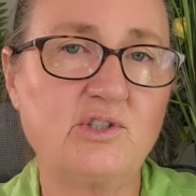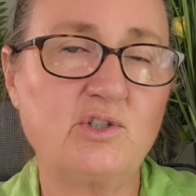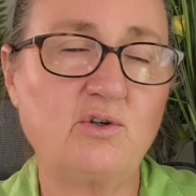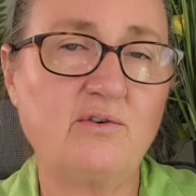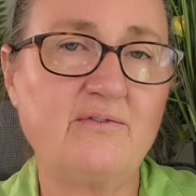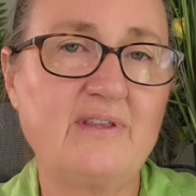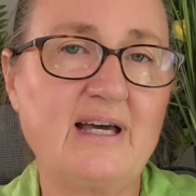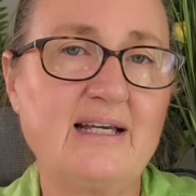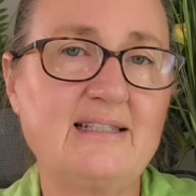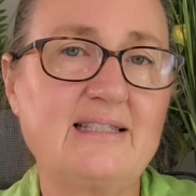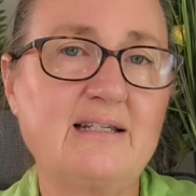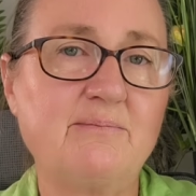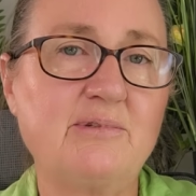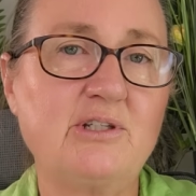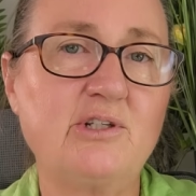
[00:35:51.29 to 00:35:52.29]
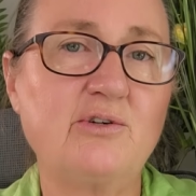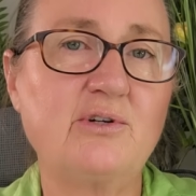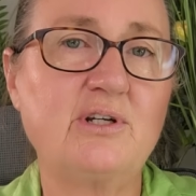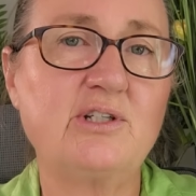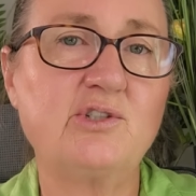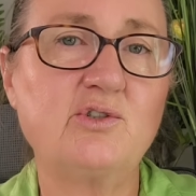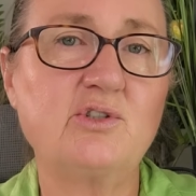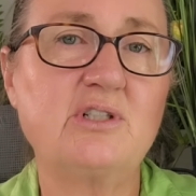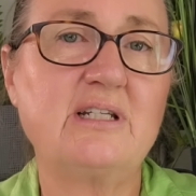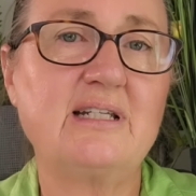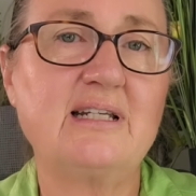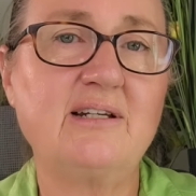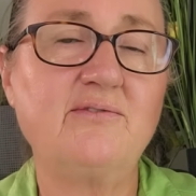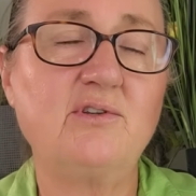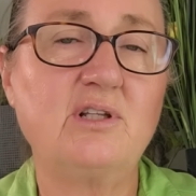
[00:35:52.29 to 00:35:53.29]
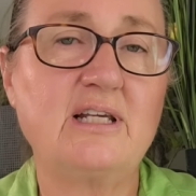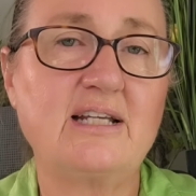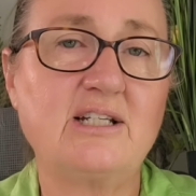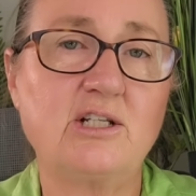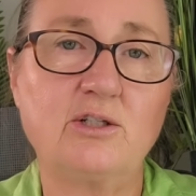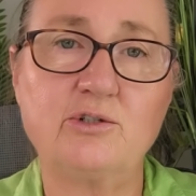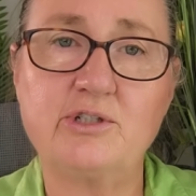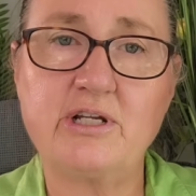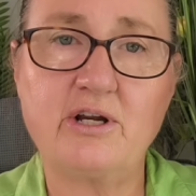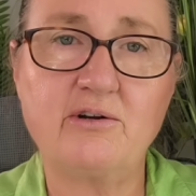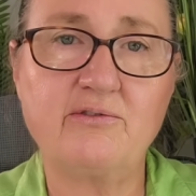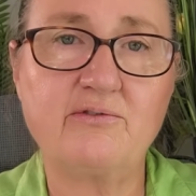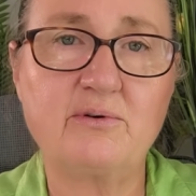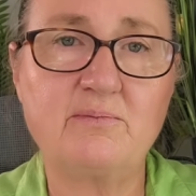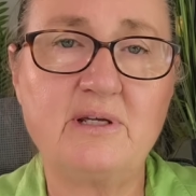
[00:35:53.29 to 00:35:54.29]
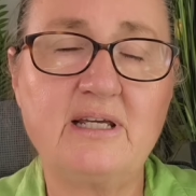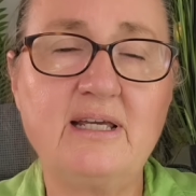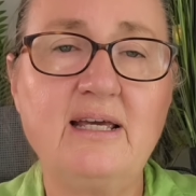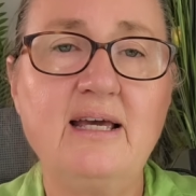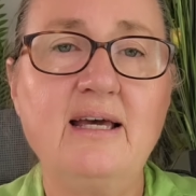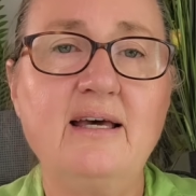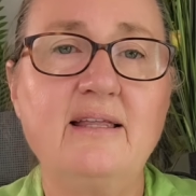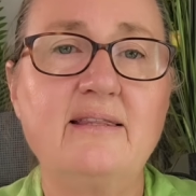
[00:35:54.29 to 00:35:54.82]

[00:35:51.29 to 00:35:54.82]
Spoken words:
So if that's something you're interested in, if you'd like to learn tarot from me,